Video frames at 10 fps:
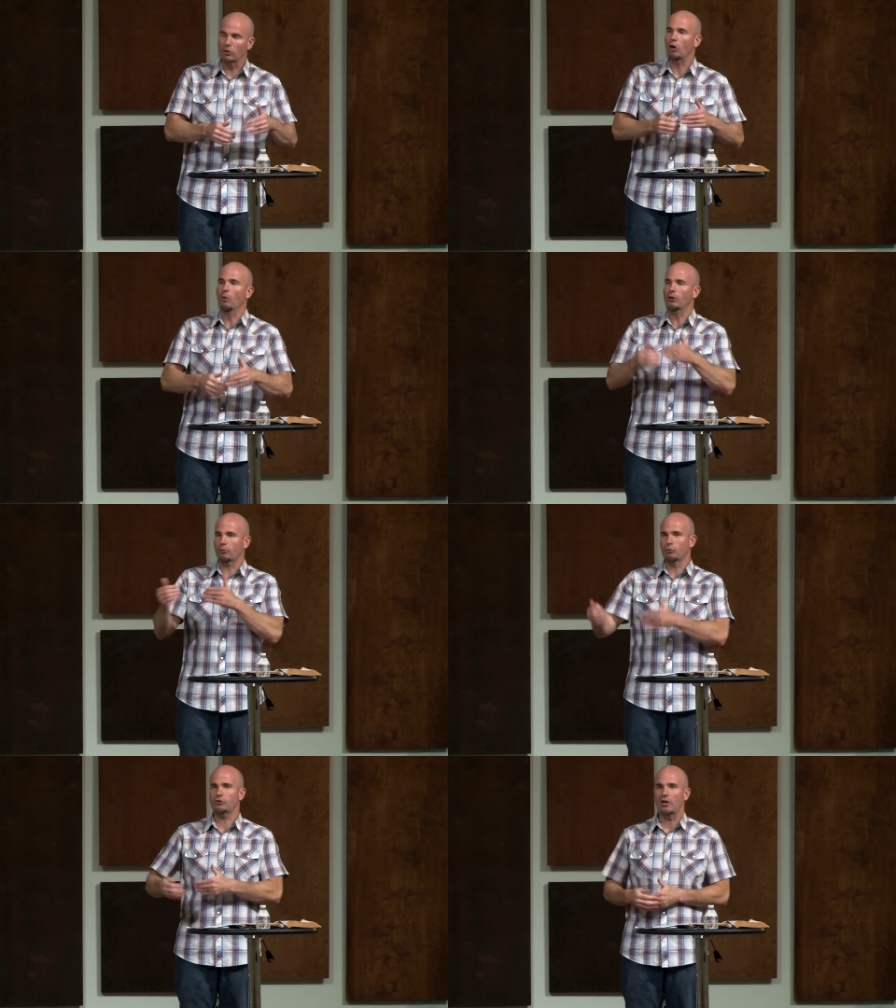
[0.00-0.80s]
are going
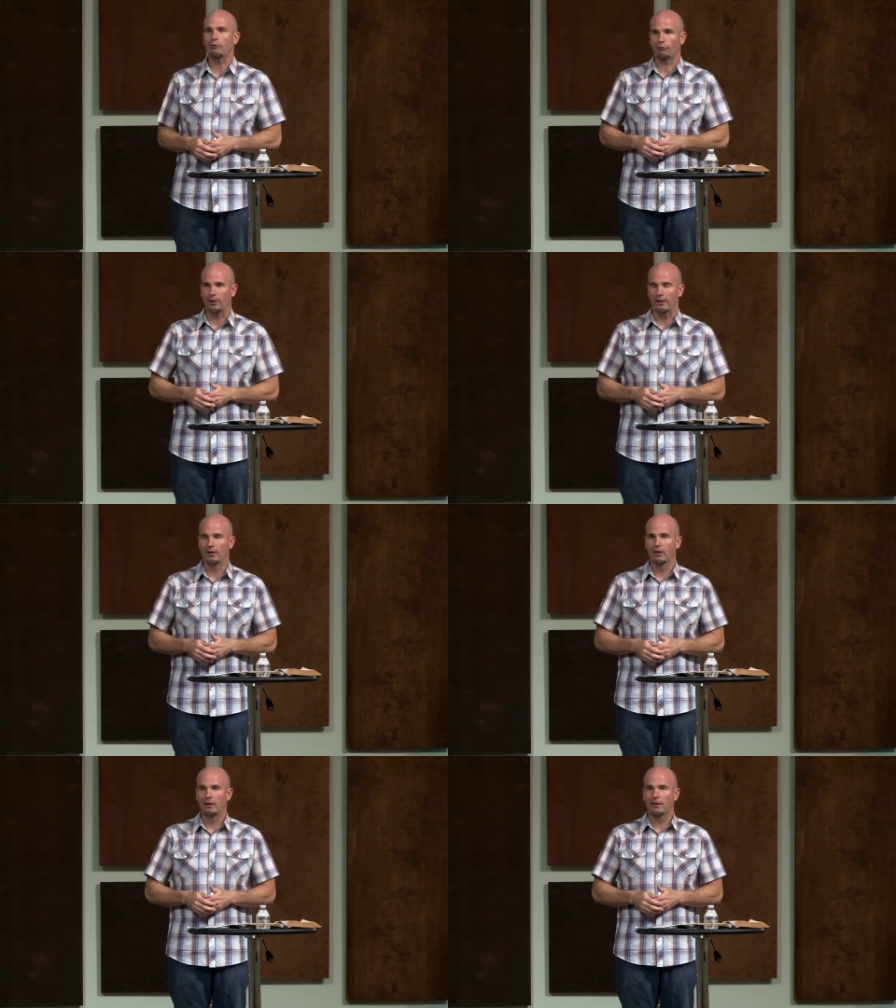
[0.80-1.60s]
through suffering.
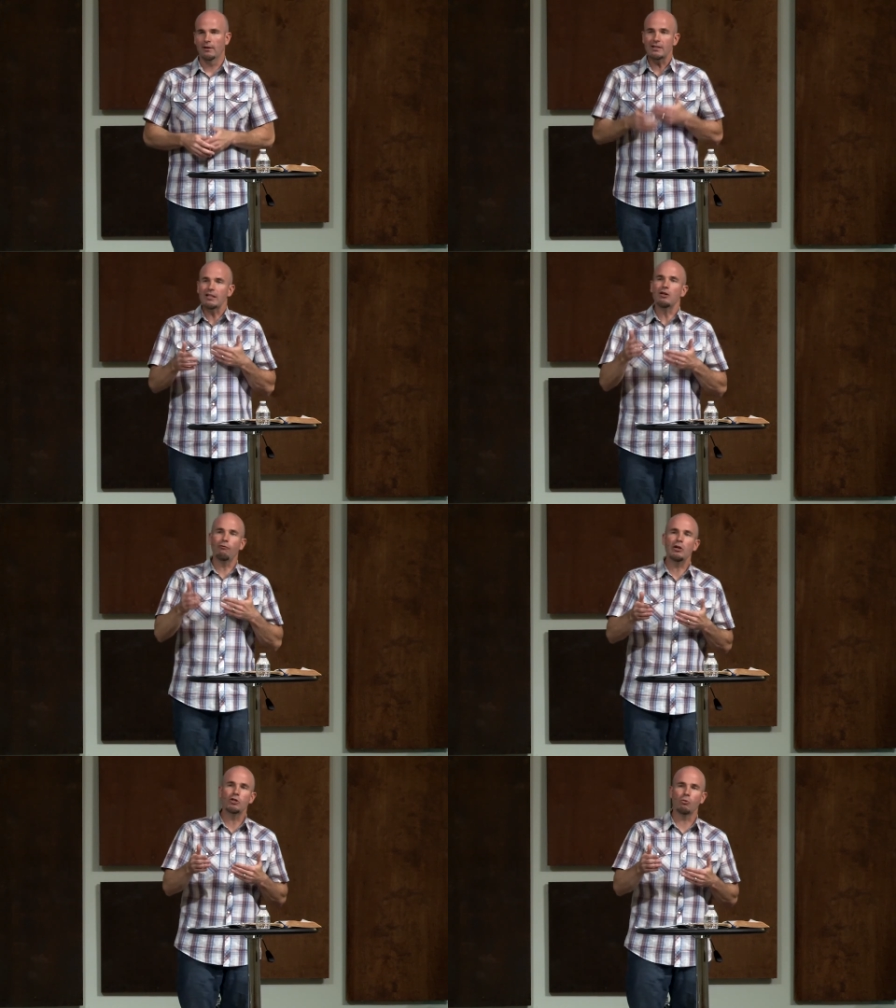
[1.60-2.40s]
This
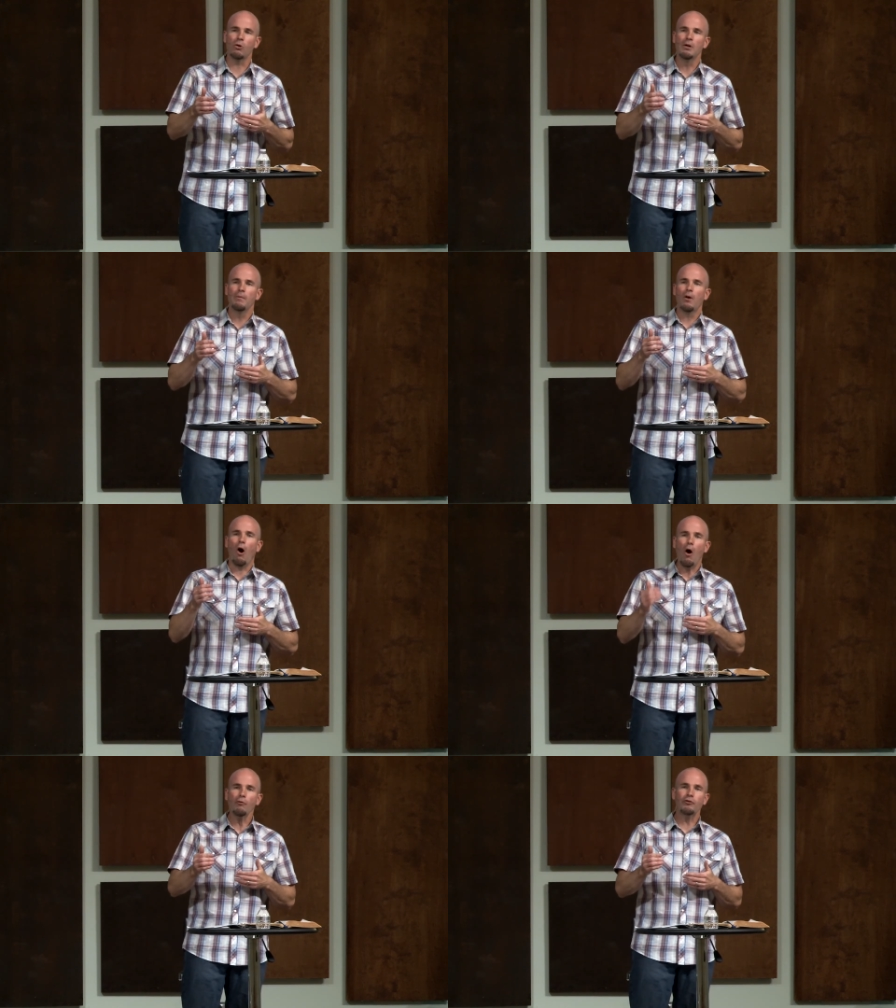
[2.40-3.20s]
individual
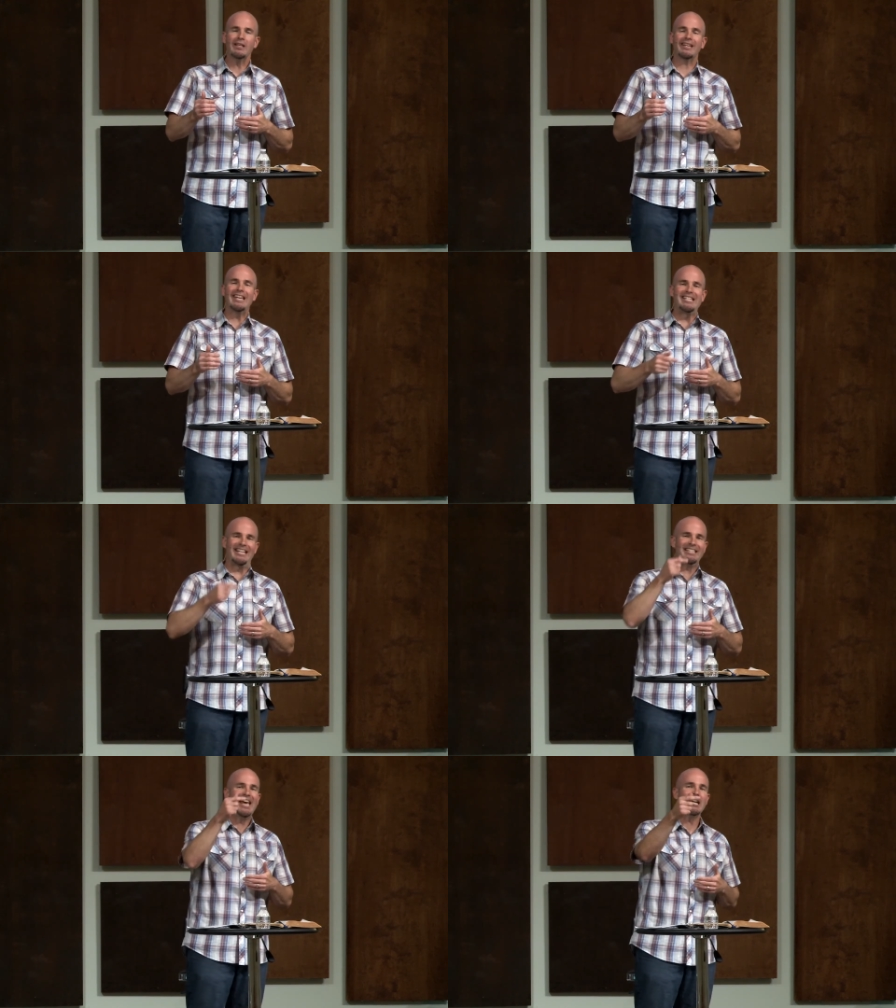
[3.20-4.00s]
often can
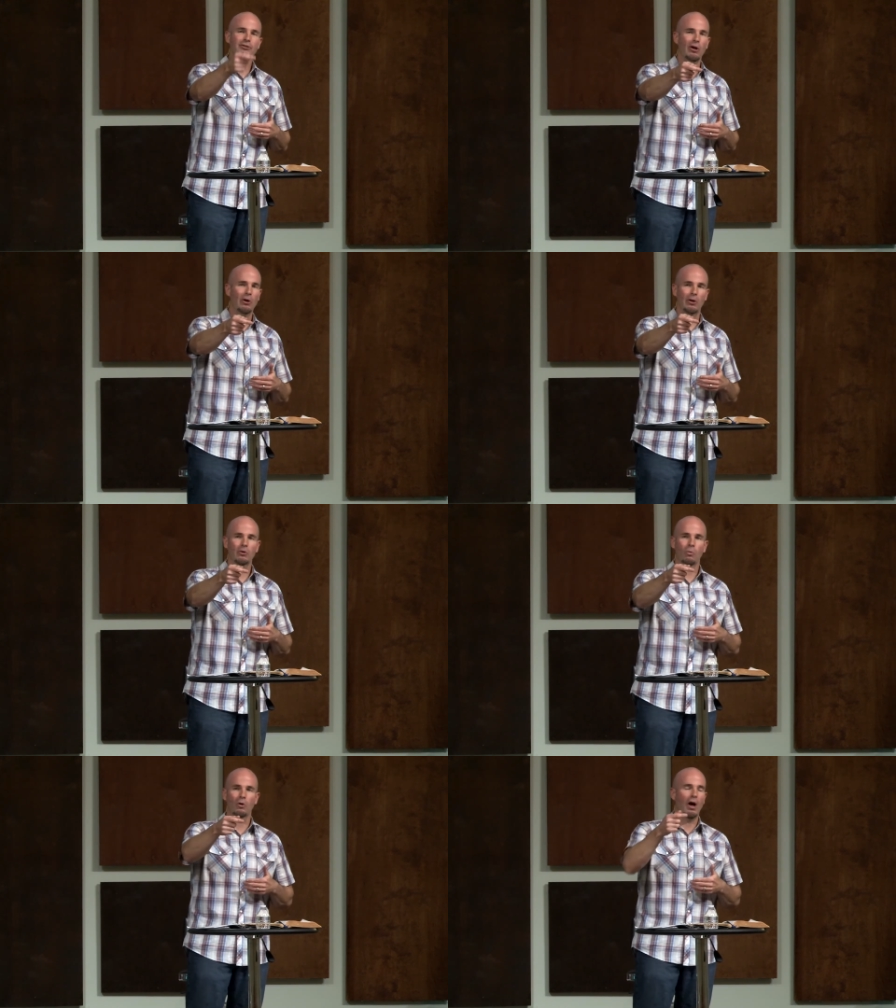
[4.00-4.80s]
detect
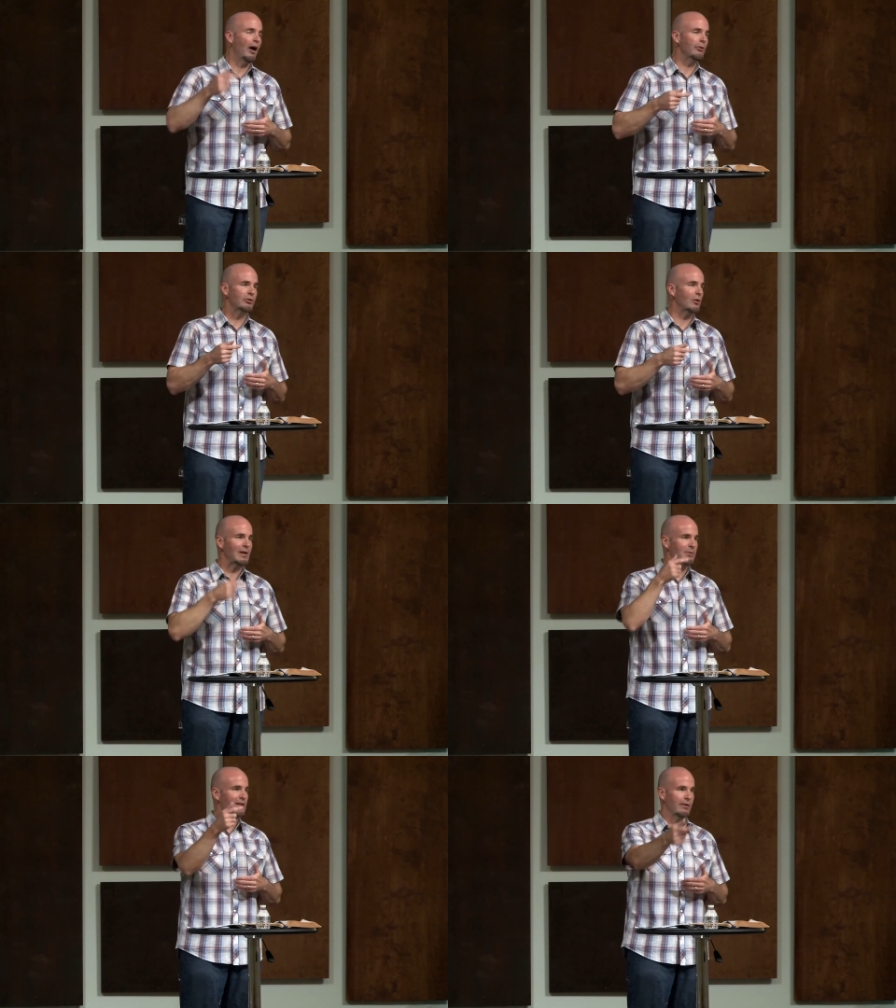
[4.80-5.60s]
hurt where others don't
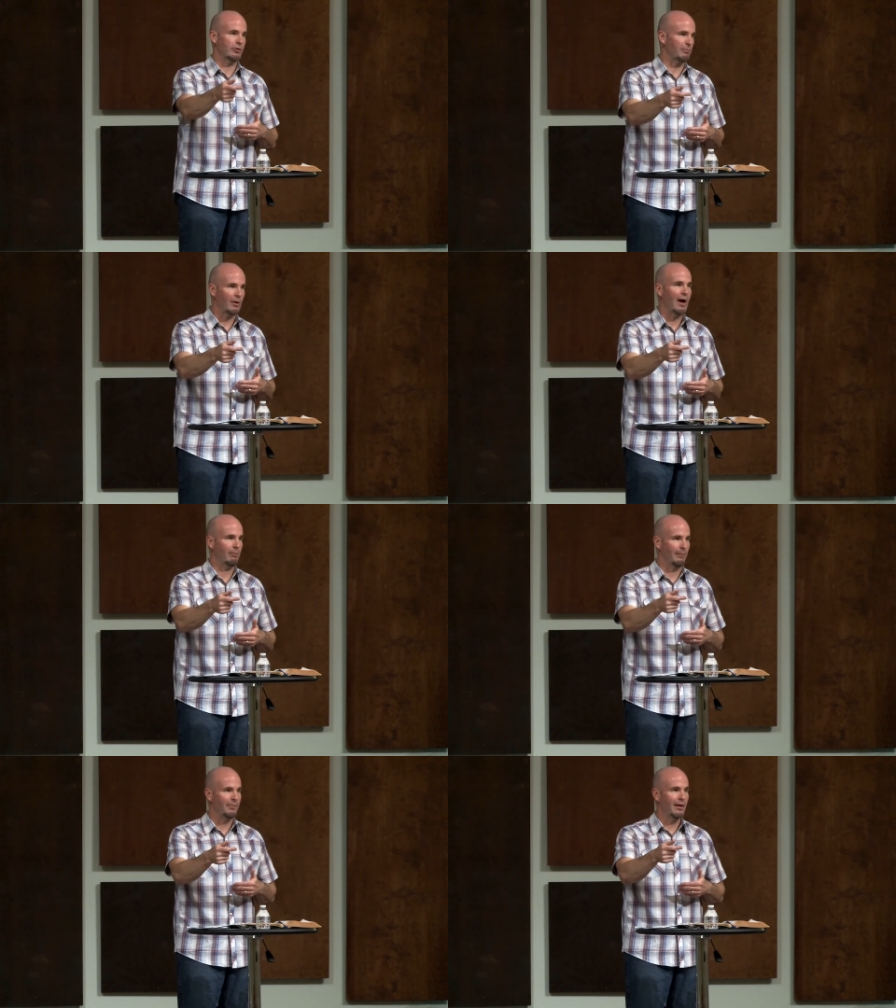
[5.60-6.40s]
even see there's a
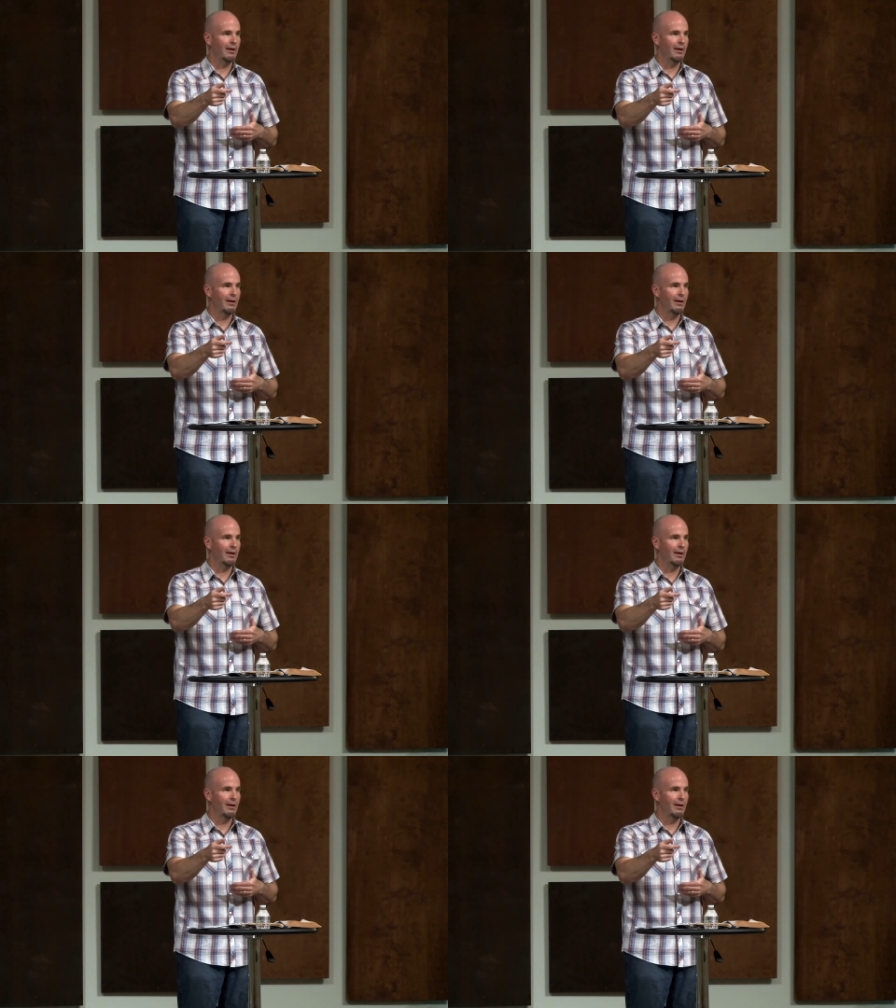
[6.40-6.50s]
problem.